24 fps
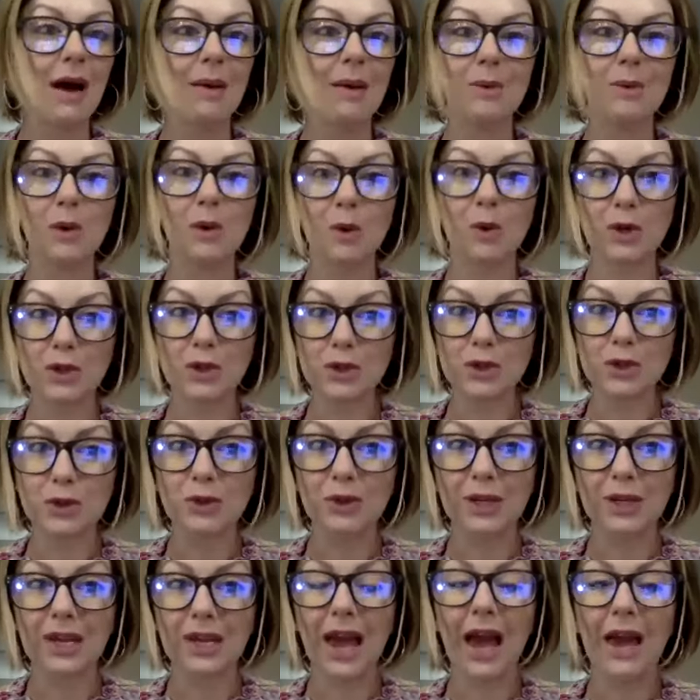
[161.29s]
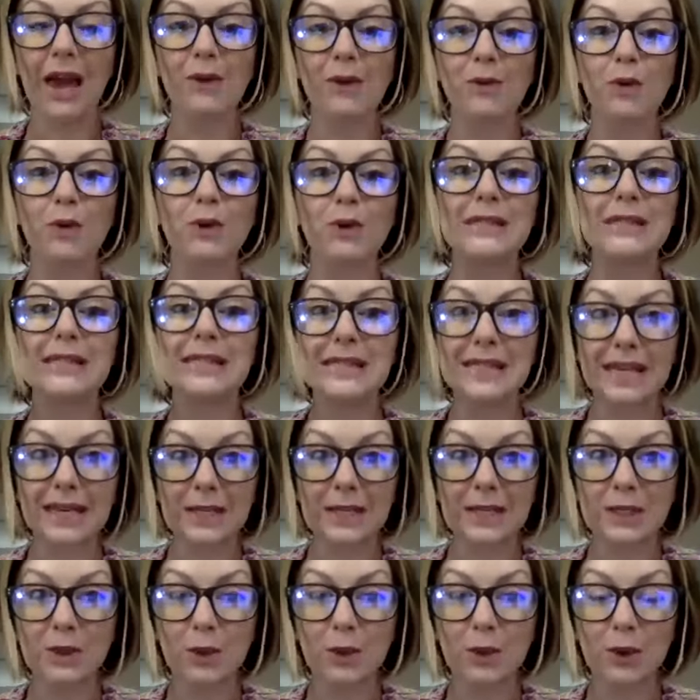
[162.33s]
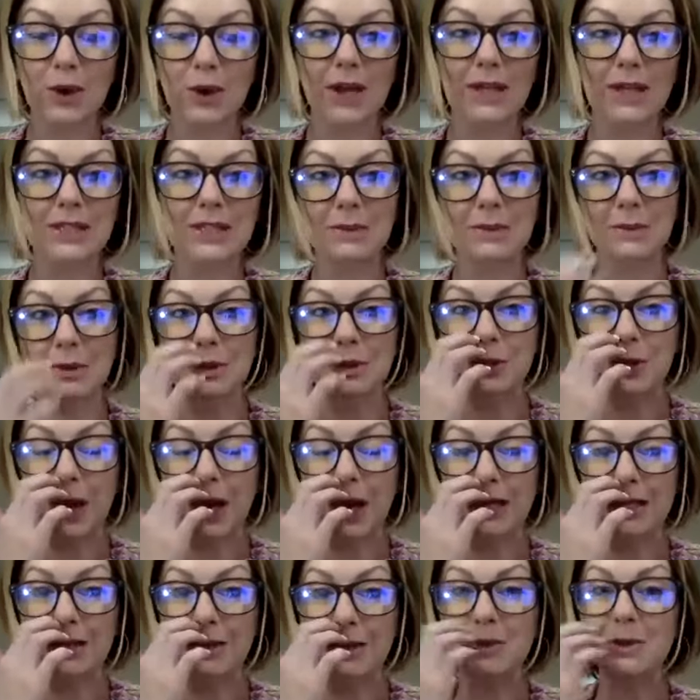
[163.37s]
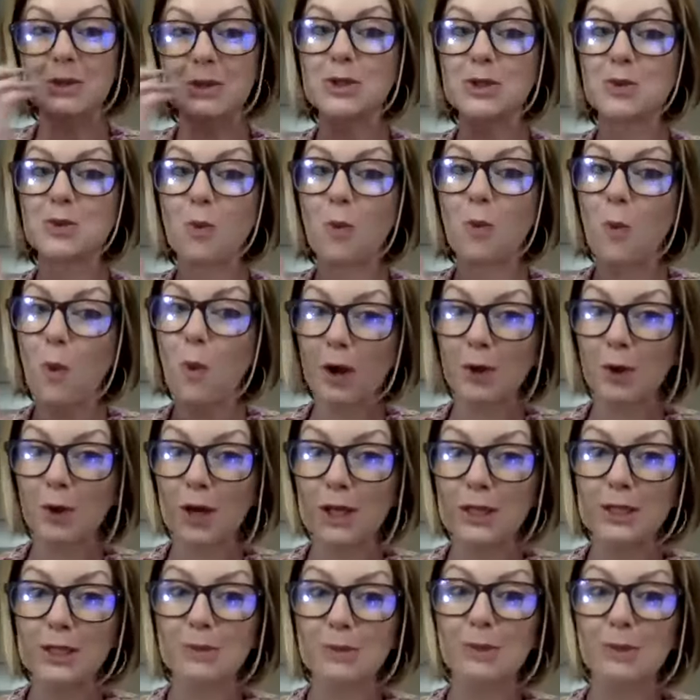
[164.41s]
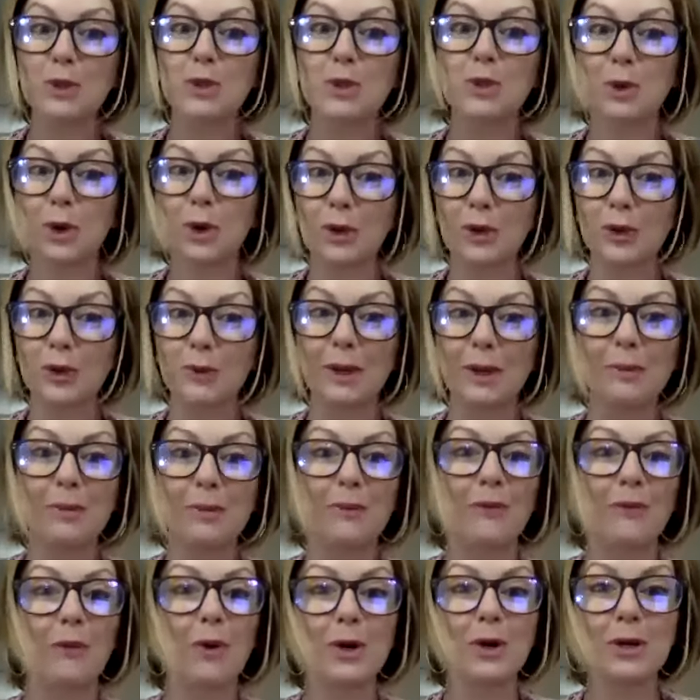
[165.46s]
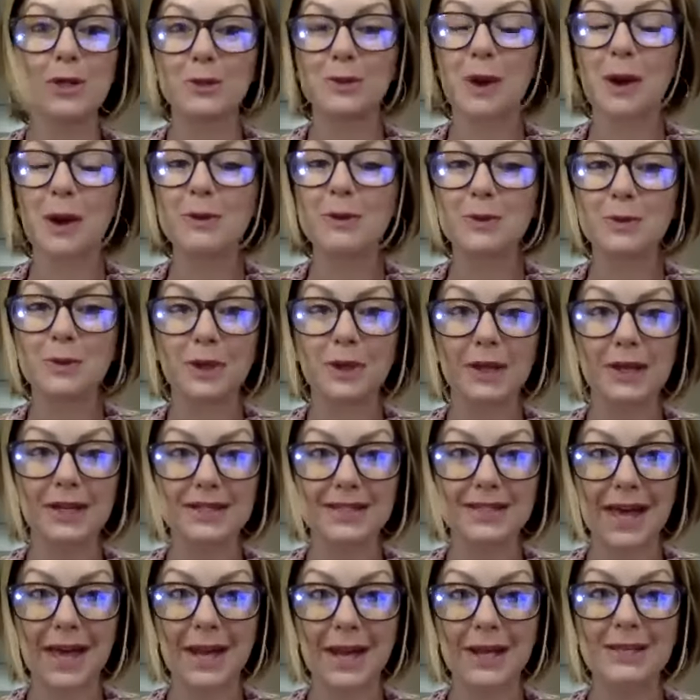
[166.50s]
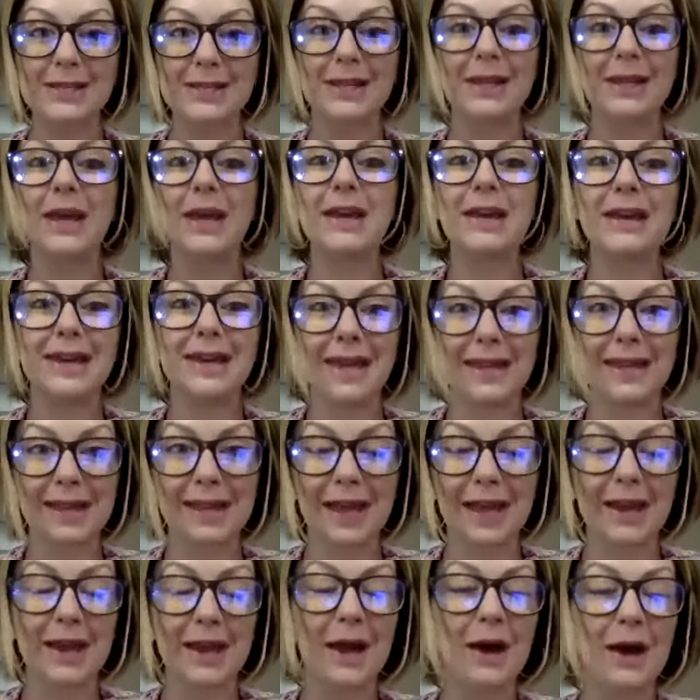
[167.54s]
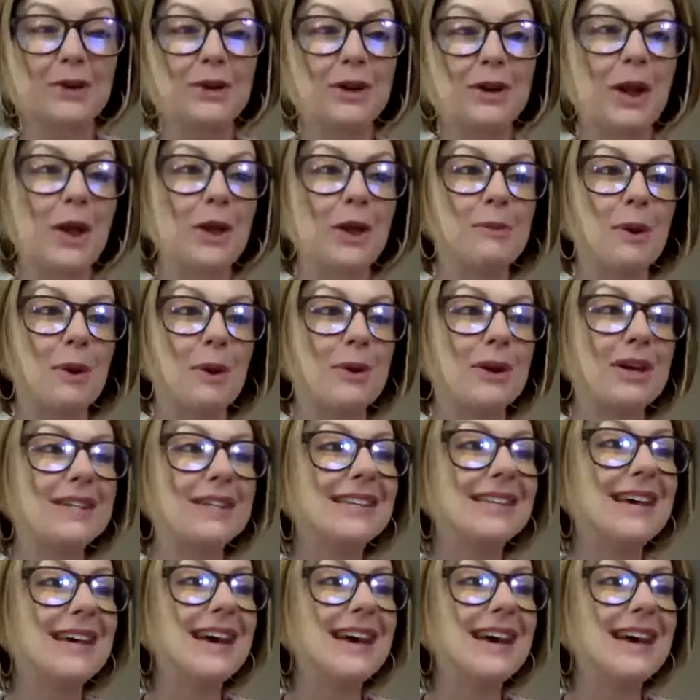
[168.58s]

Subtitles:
Yours truly, I enrolled 6 loyal customers. You guys, I was 1 customer short the week before, so I was really excited to get that $100 bonus.